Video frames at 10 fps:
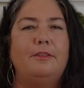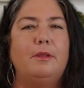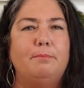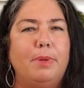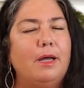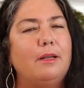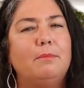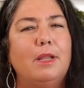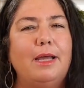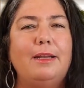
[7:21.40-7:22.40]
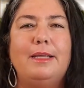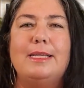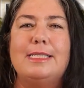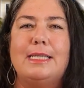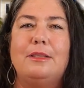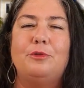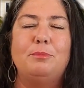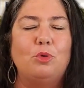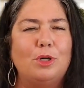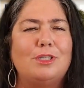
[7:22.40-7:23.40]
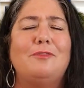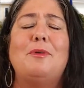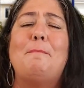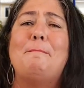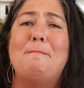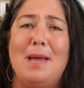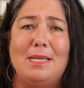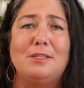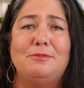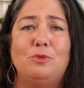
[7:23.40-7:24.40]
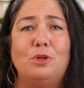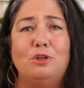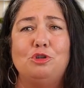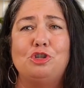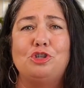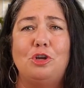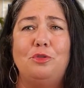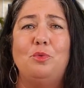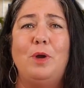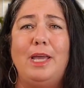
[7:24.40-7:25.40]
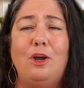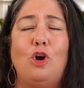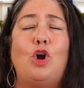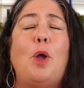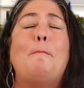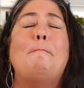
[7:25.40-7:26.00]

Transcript: The bottom line is that the reports of massive foreclosures on the way are